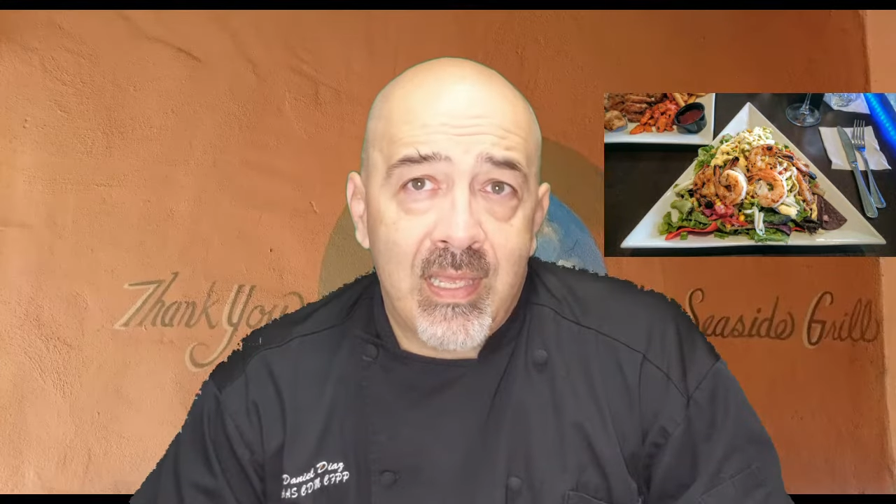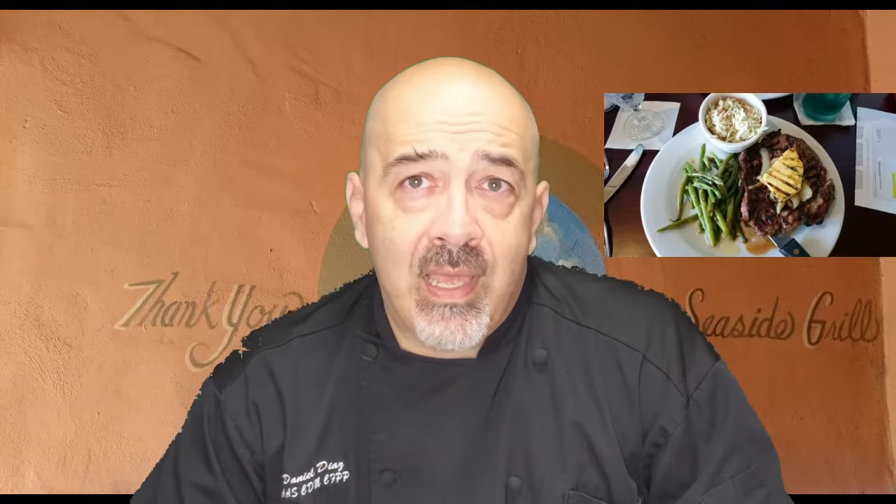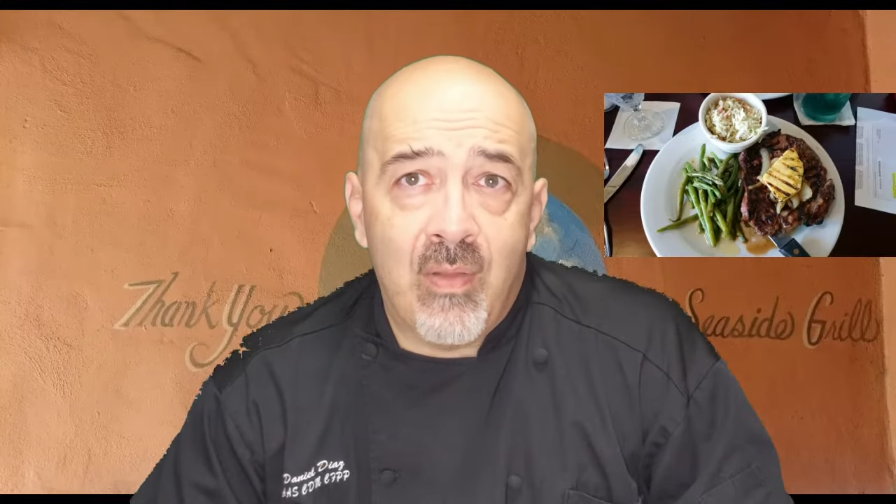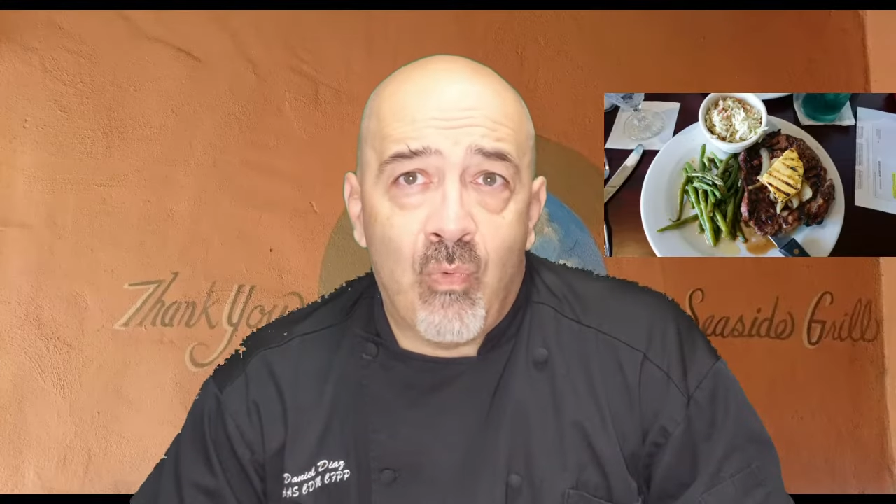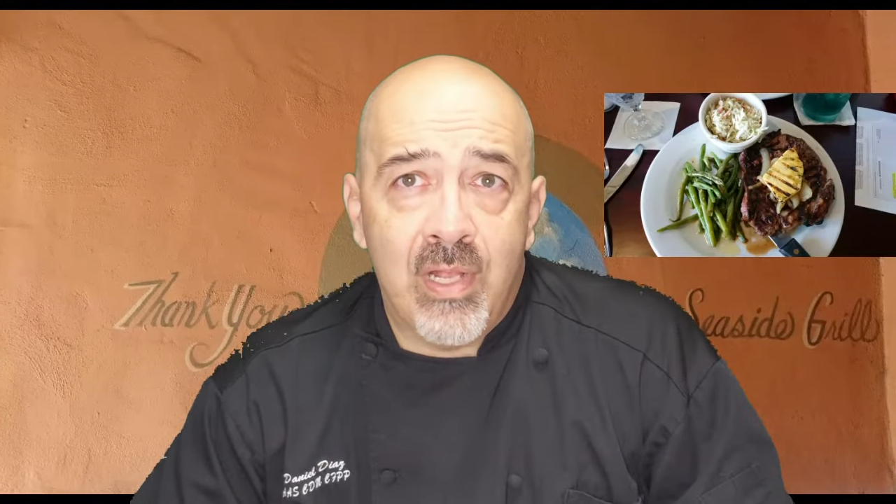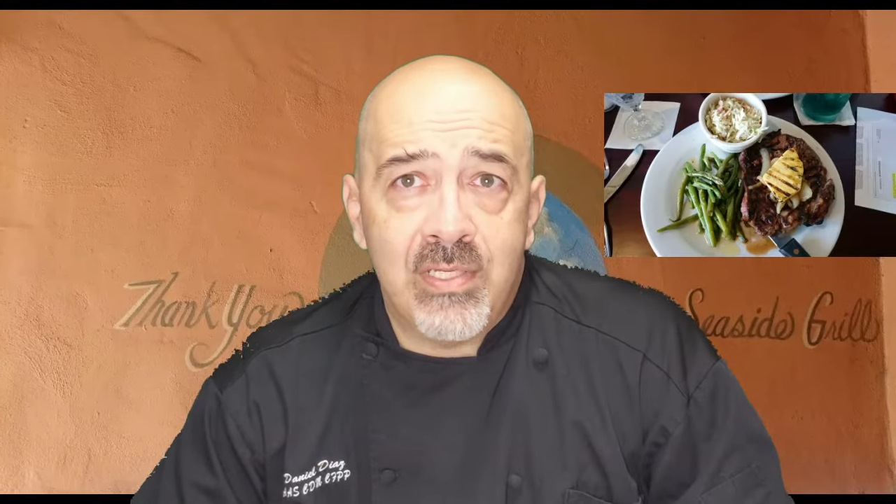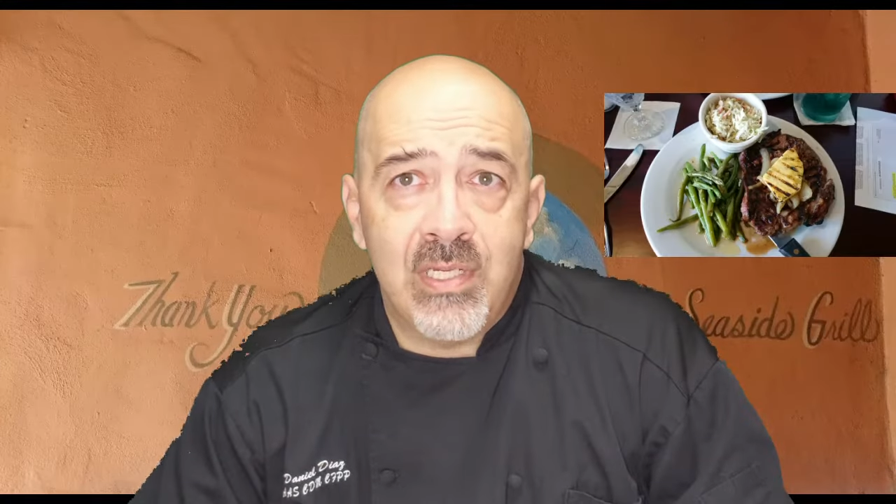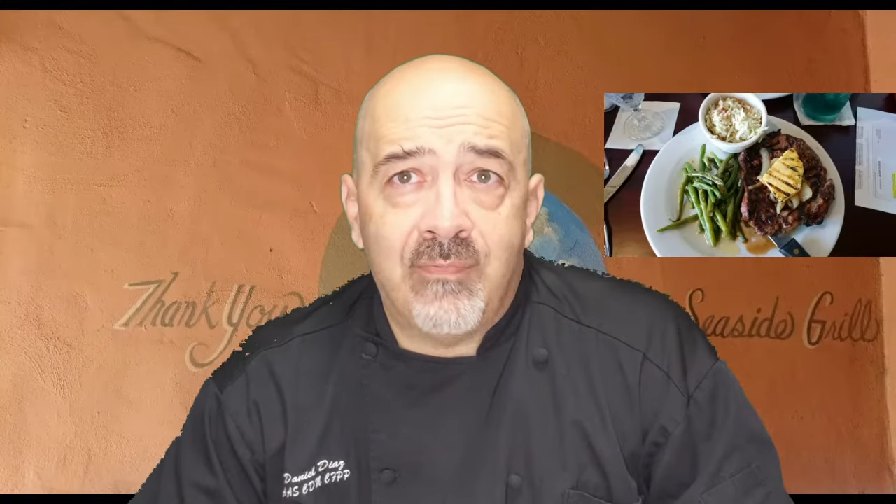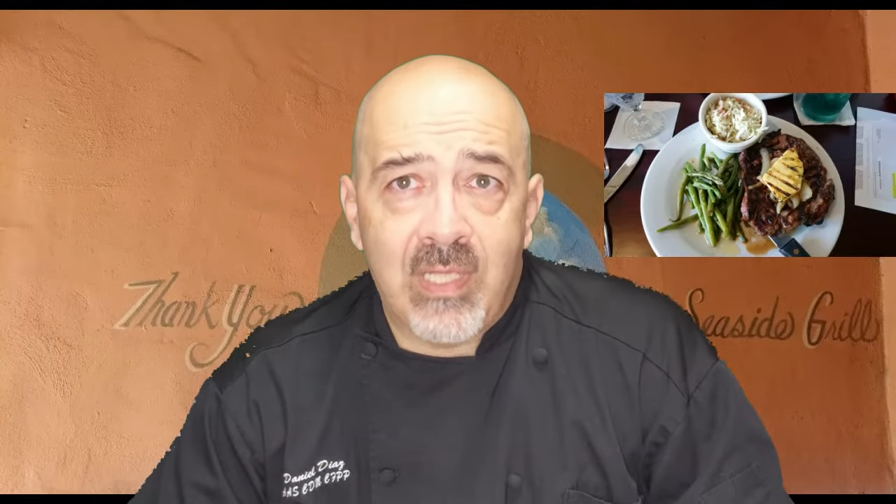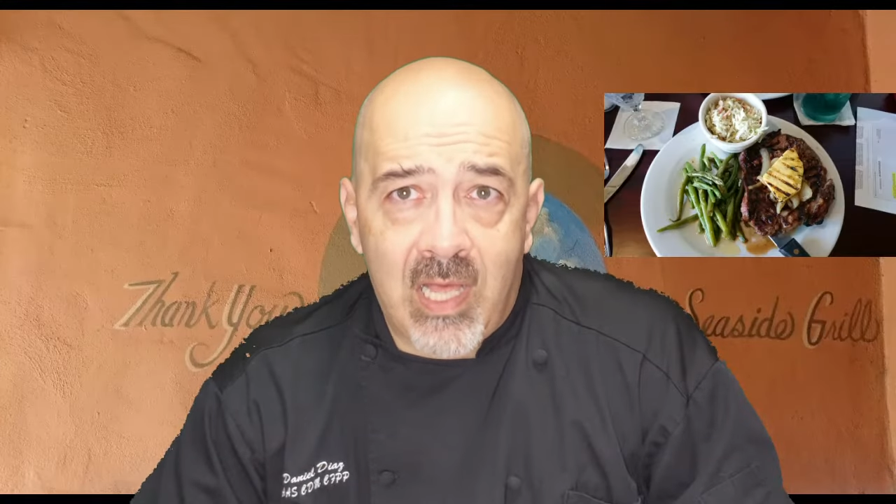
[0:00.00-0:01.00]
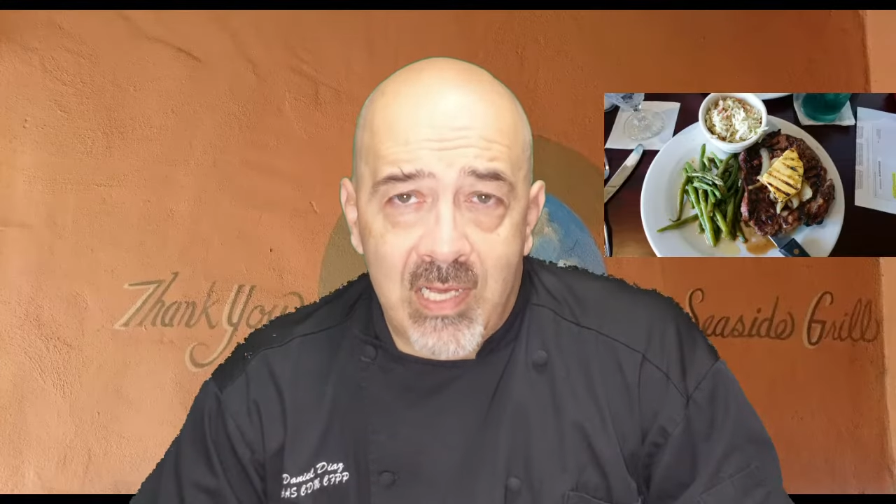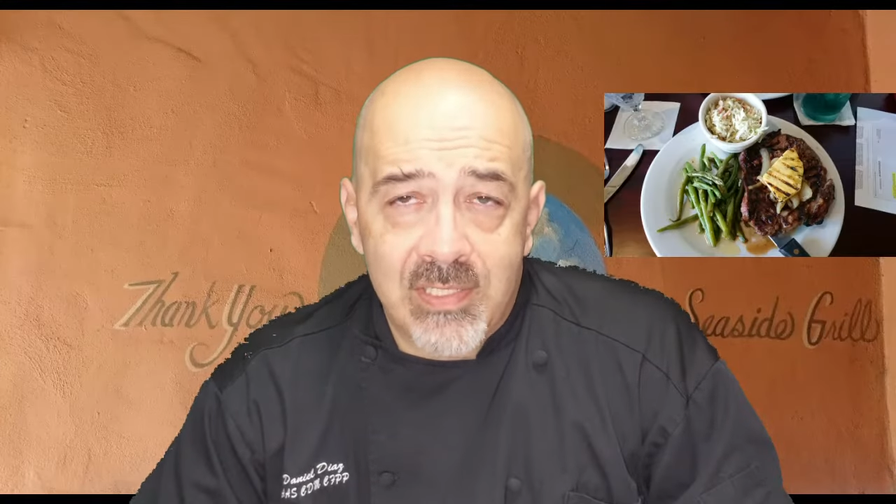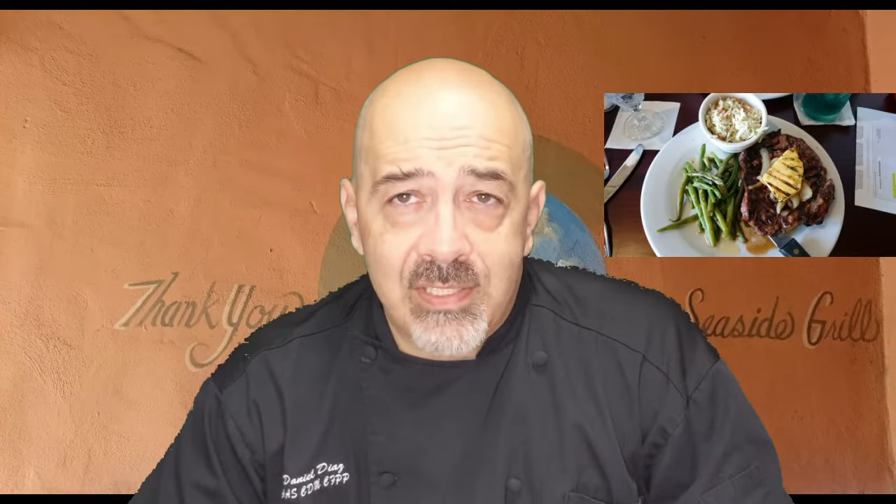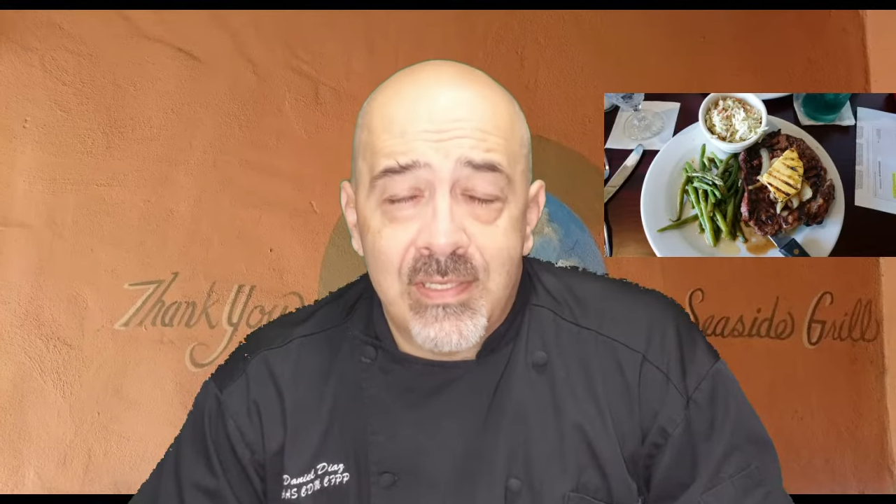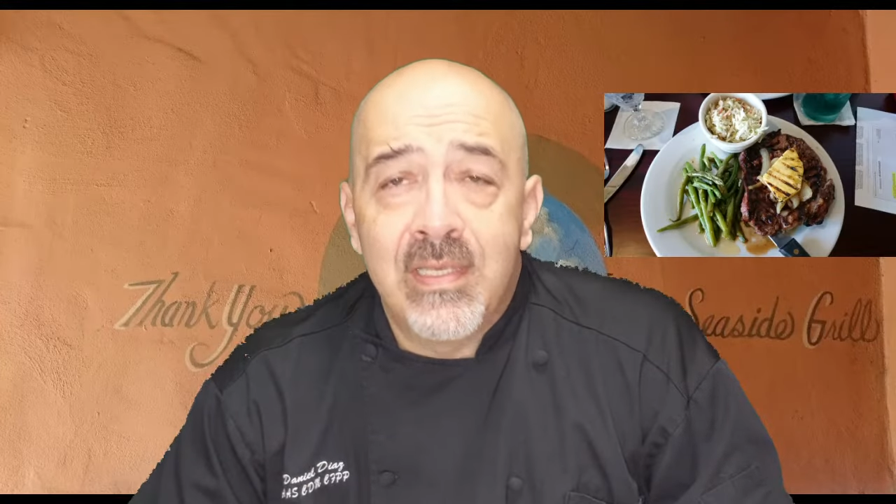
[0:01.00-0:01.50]
and watching the
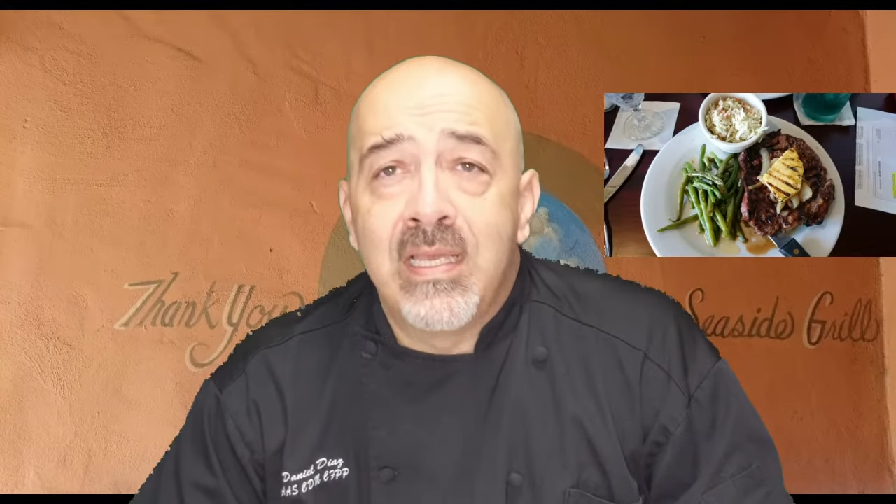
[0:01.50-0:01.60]
vlogs,